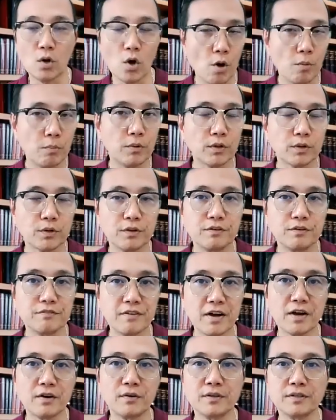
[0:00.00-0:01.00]
Omicron
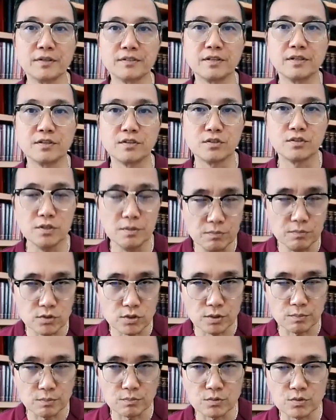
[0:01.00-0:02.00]
variant
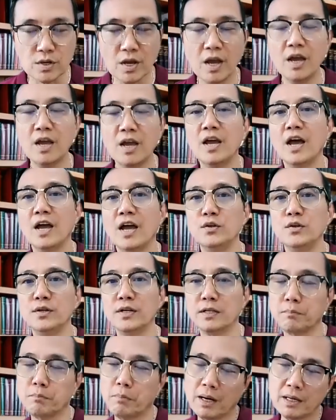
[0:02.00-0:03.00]
symptoms and you
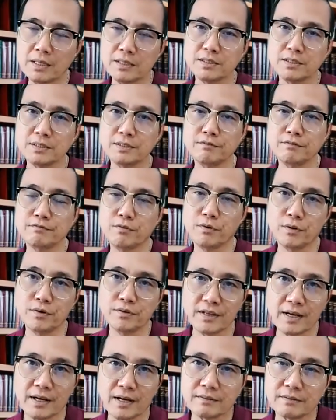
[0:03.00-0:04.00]
got positive for
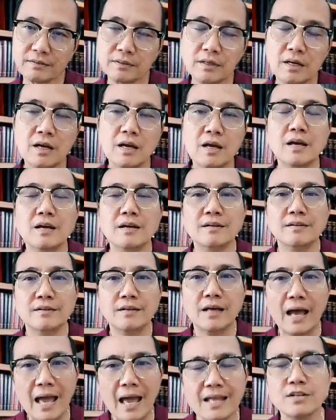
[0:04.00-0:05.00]
that,
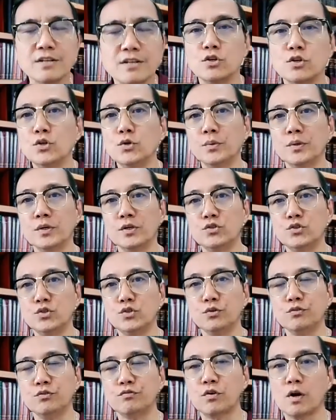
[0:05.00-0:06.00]
and you were
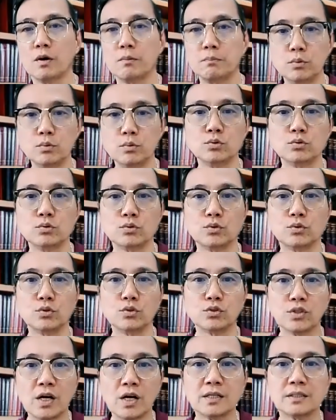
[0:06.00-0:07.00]
due for a booster
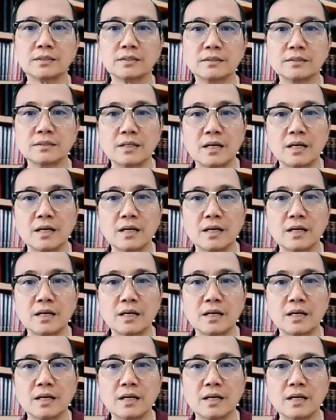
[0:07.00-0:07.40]
shot,